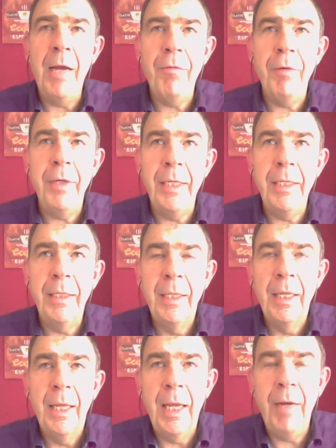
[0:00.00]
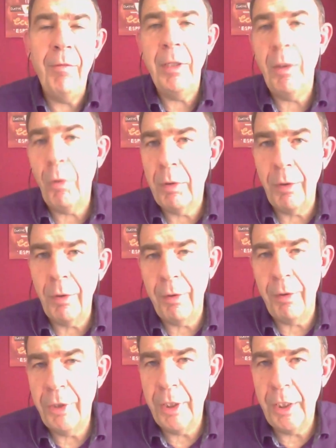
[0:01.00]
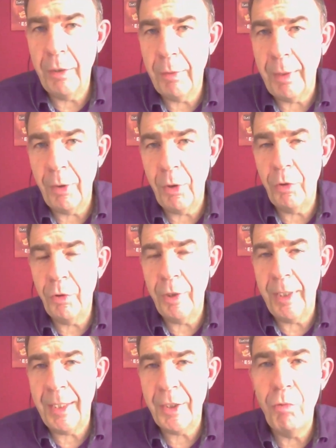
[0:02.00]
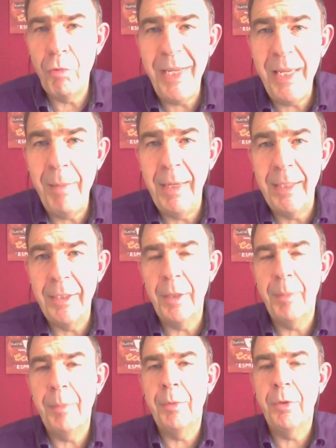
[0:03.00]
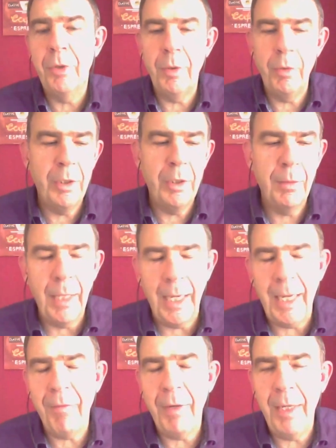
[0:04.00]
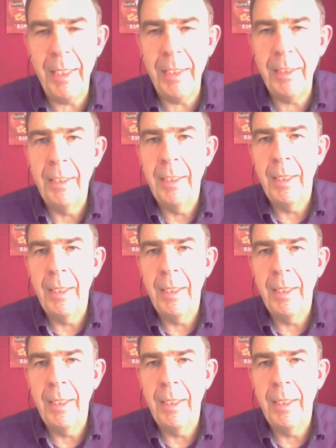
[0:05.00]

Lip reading: every local authority throughout the country has a remit to have a